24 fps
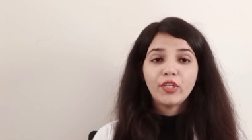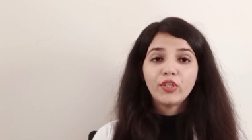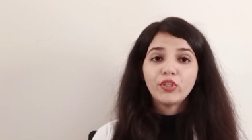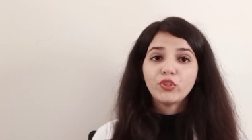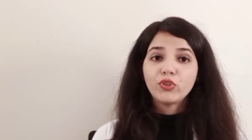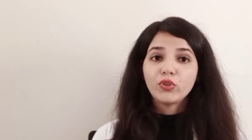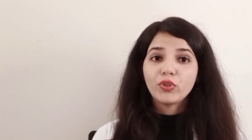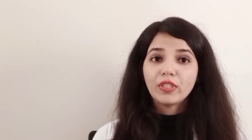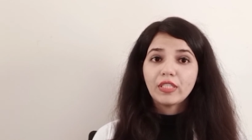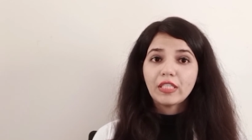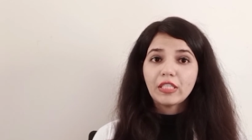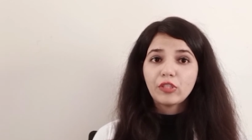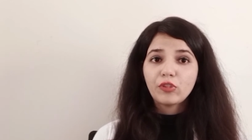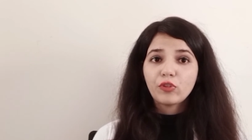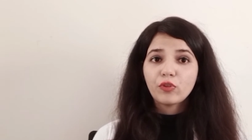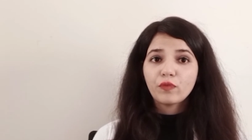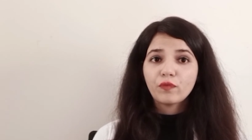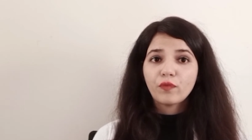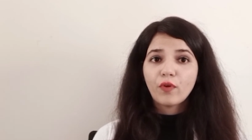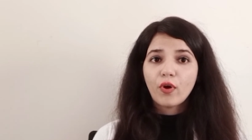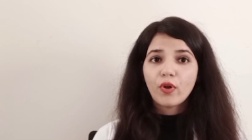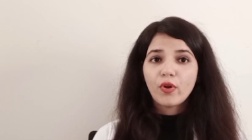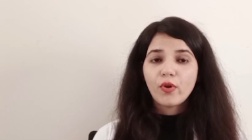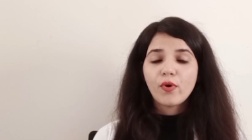You need to
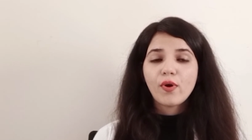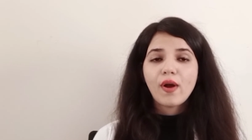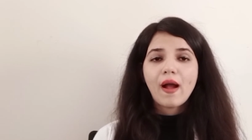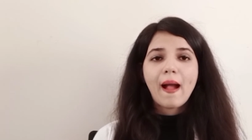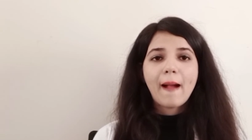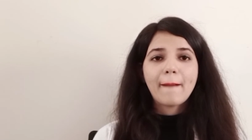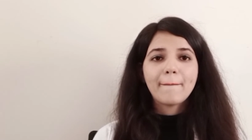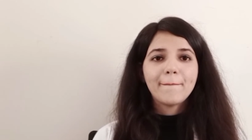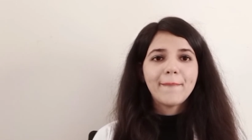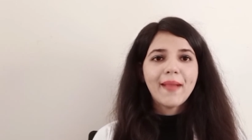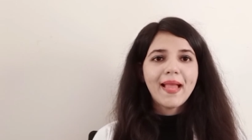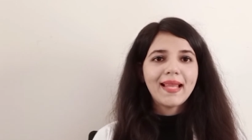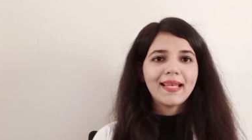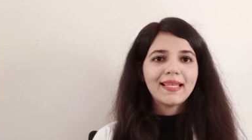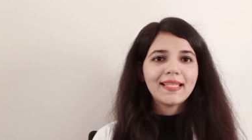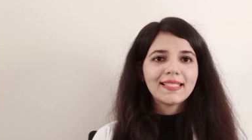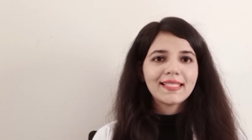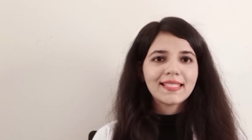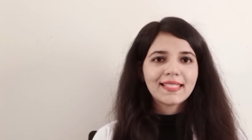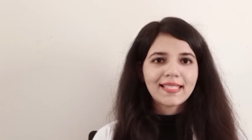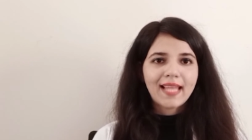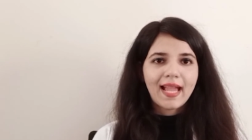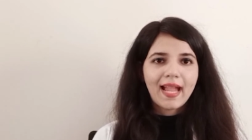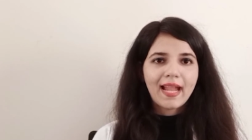follow a
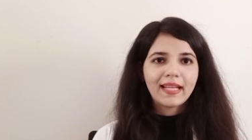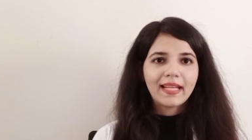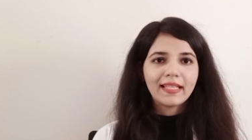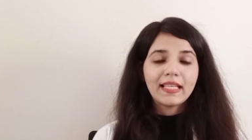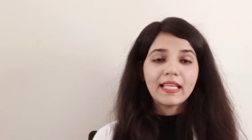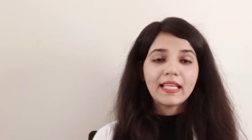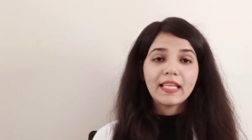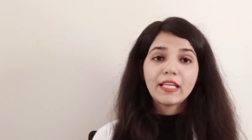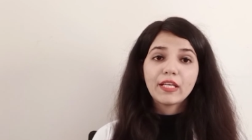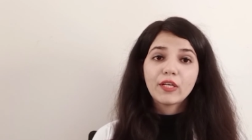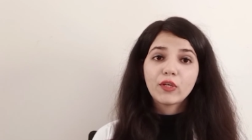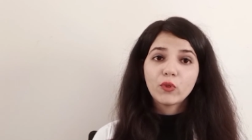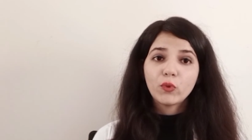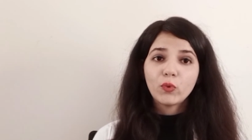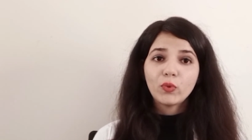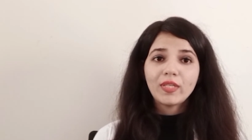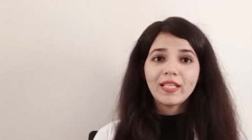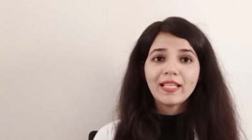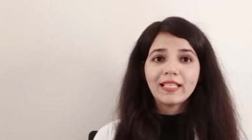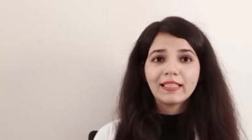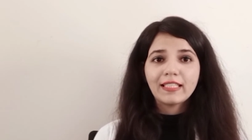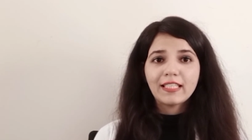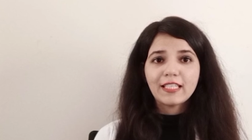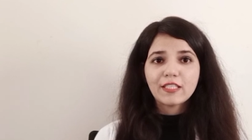balanced diet
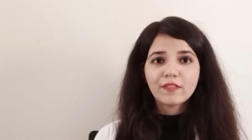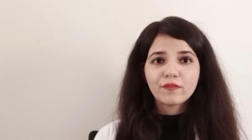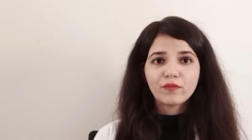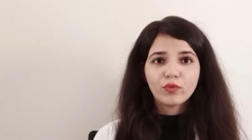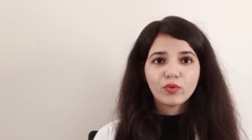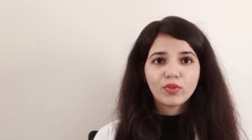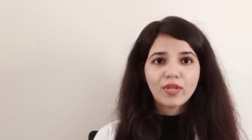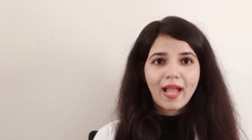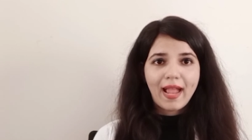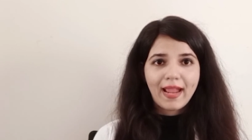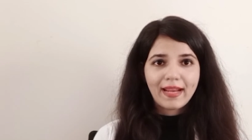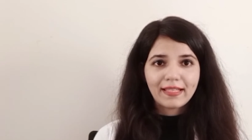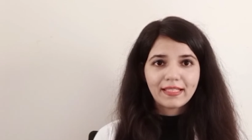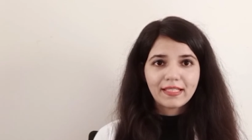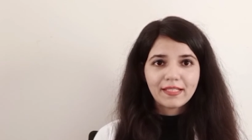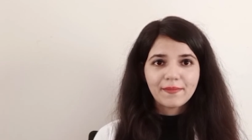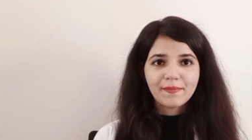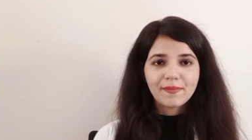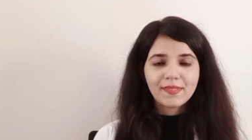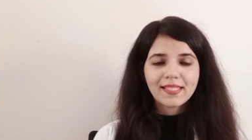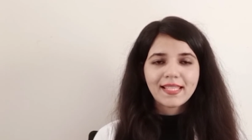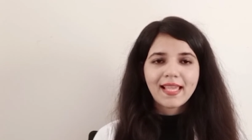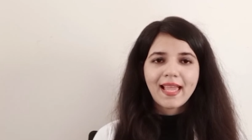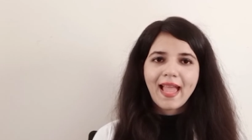including these food
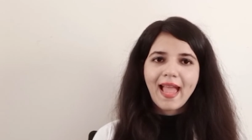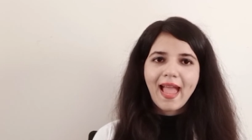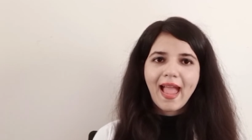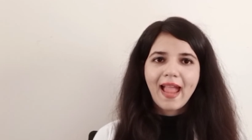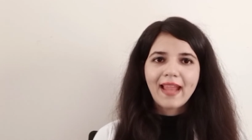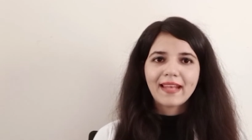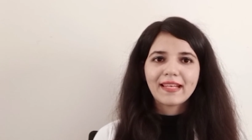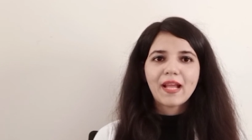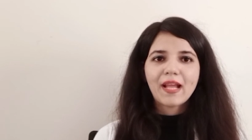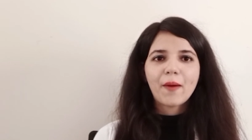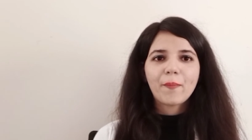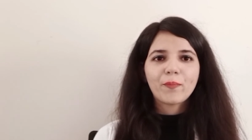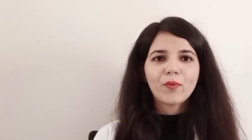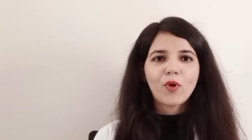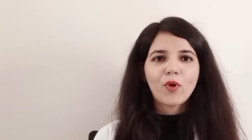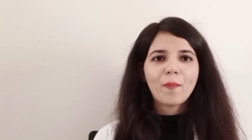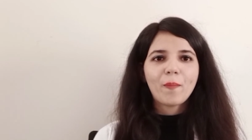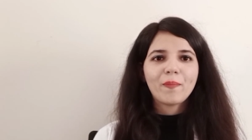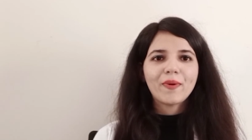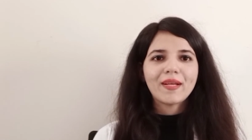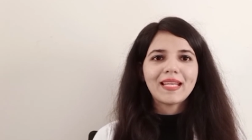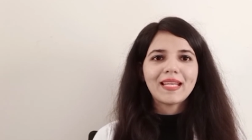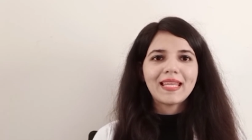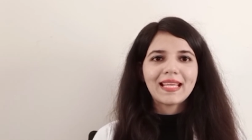items and a
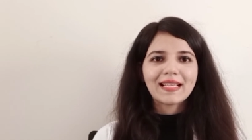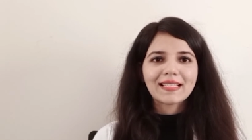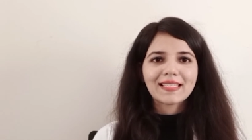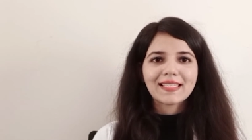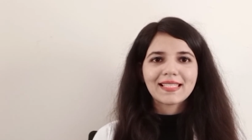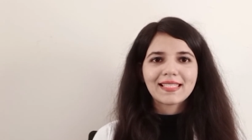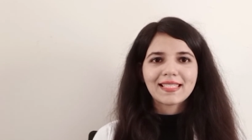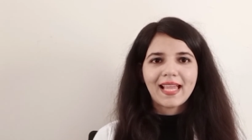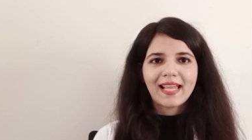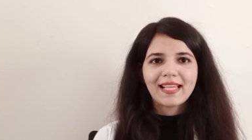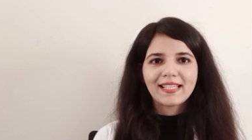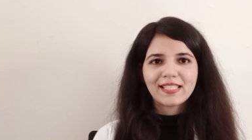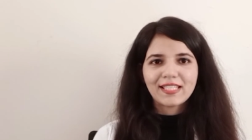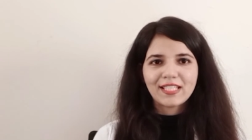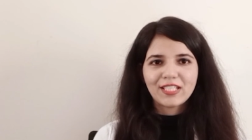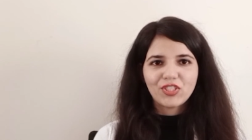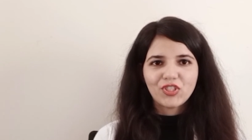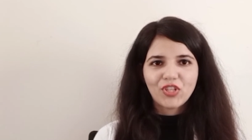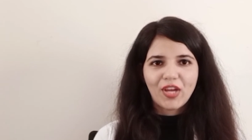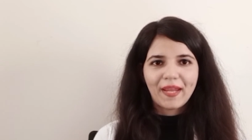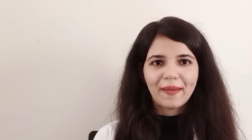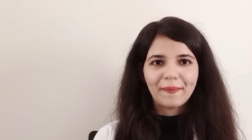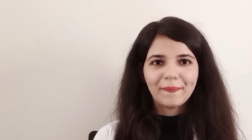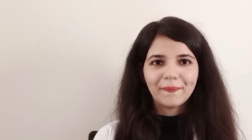proper exercise
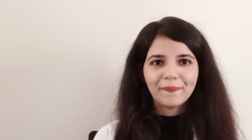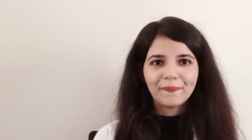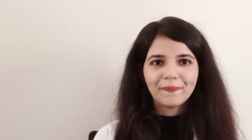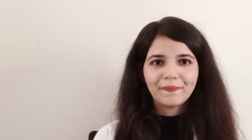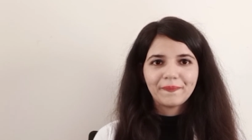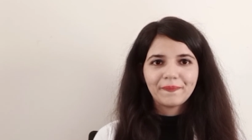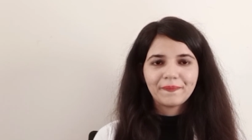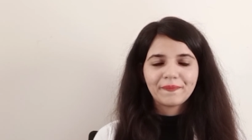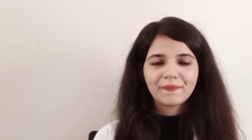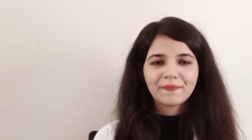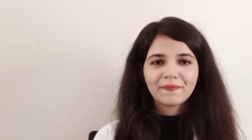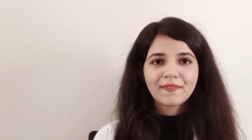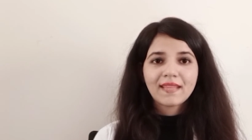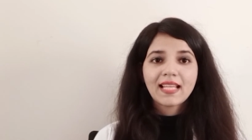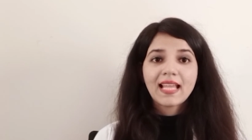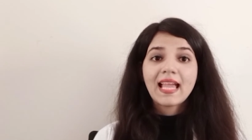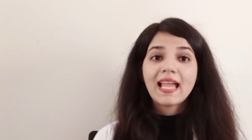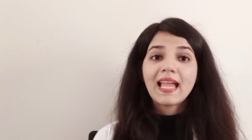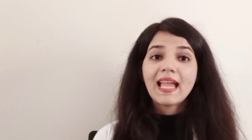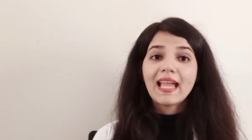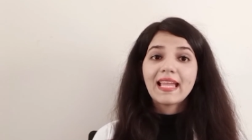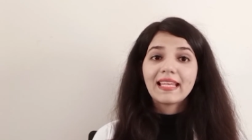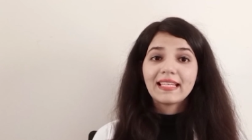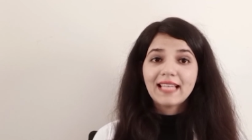regime.
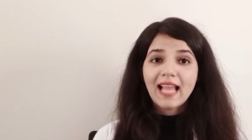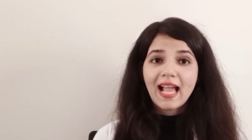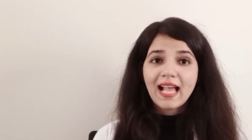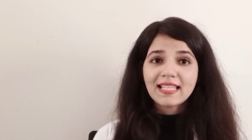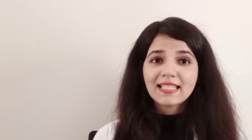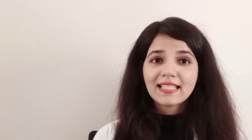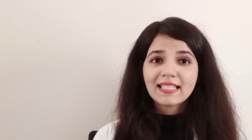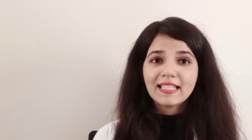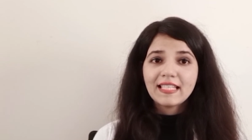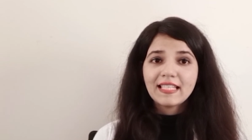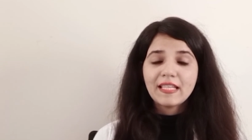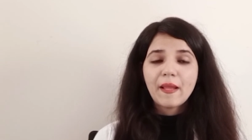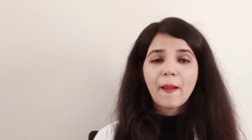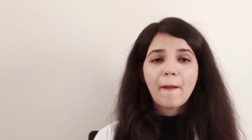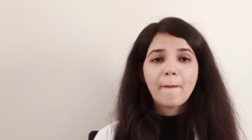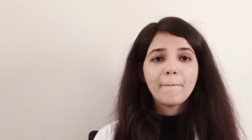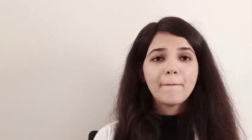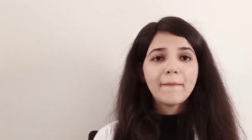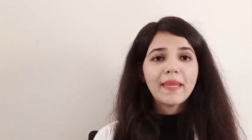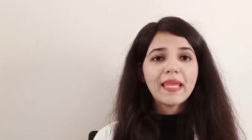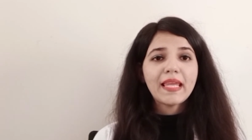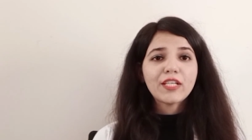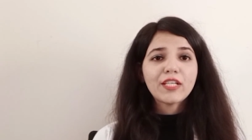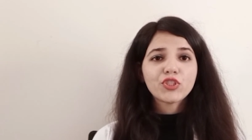And lastly,
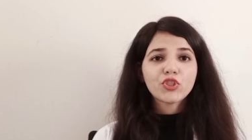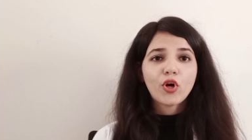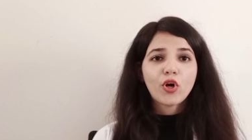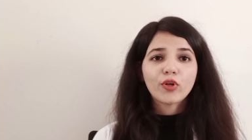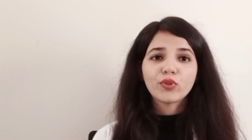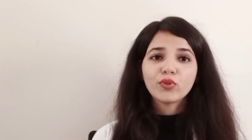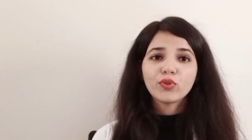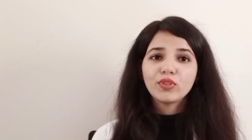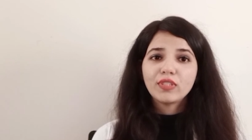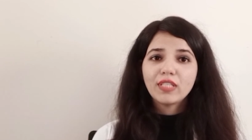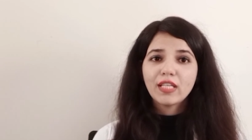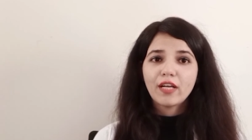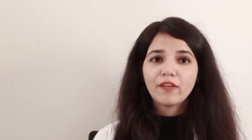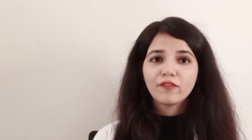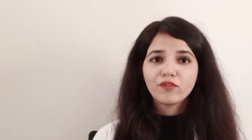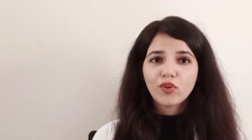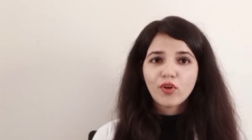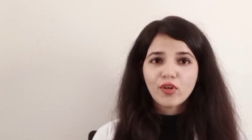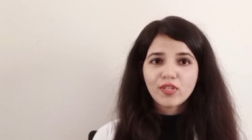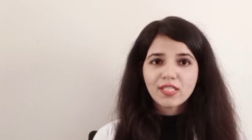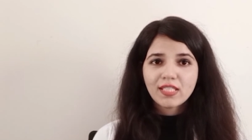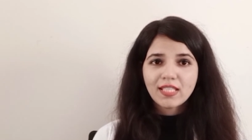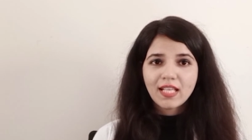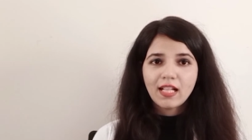make sure to love
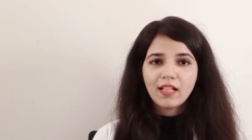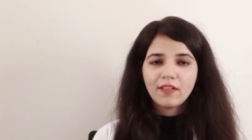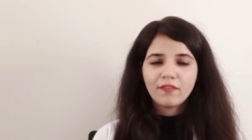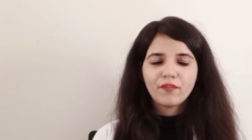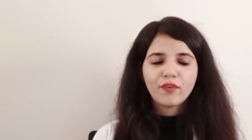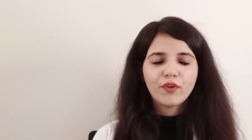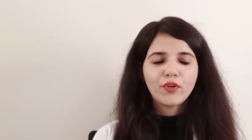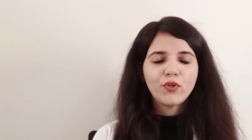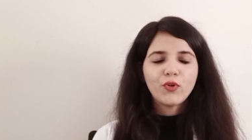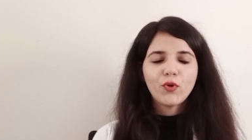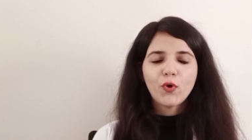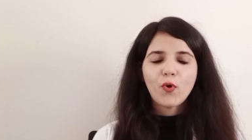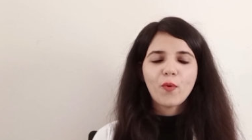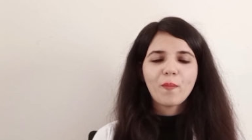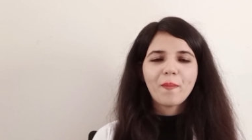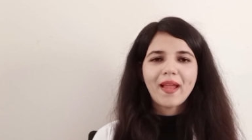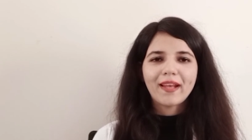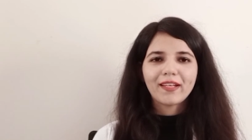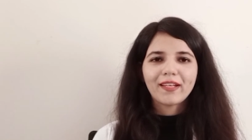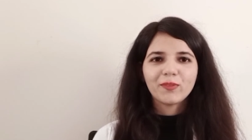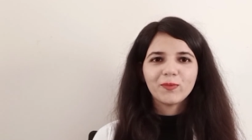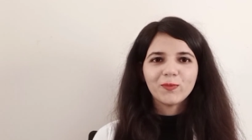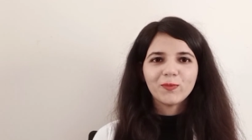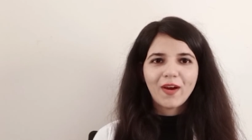yourself no
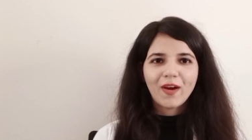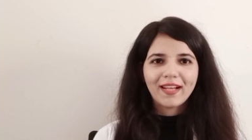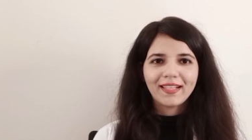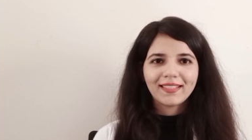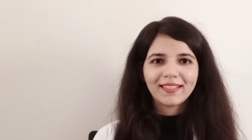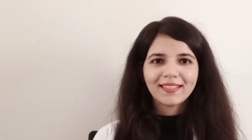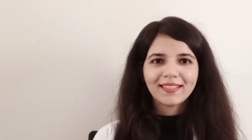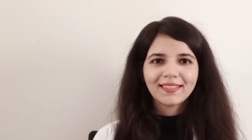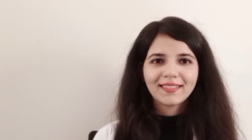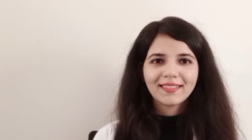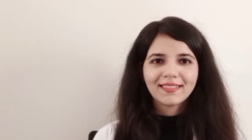matter what.